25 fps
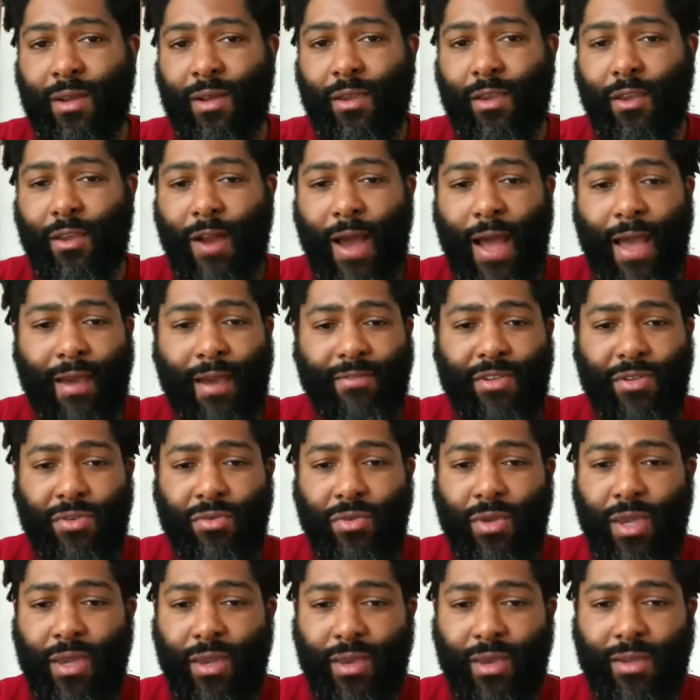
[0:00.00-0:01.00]
you know, I have two
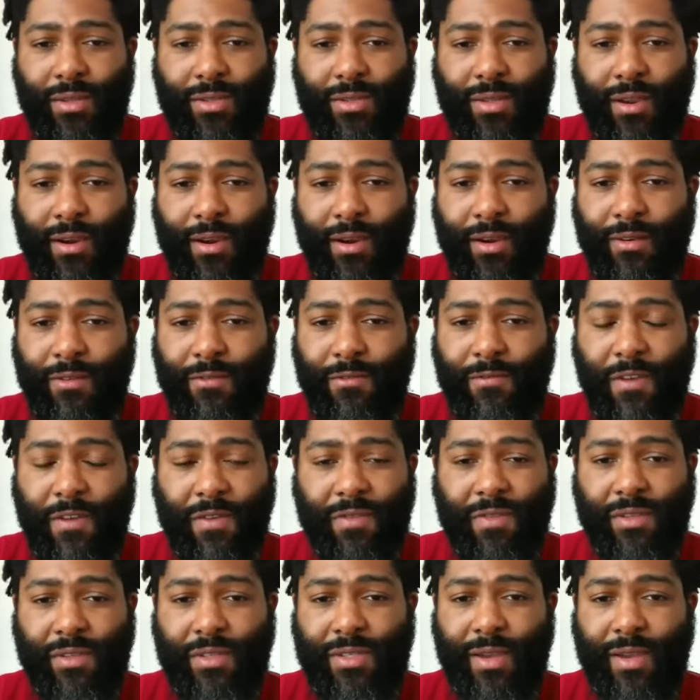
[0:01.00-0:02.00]
kids. They're in the
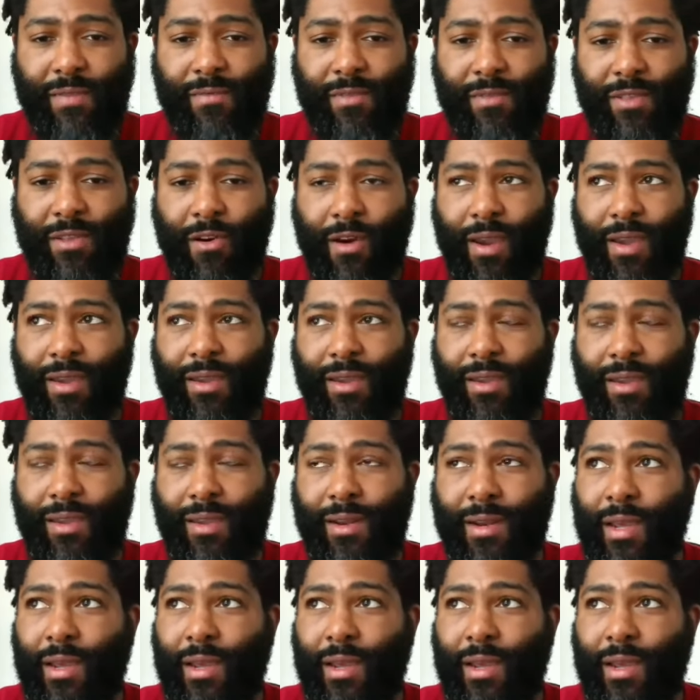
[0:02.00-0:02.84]
fifth and seventh grade.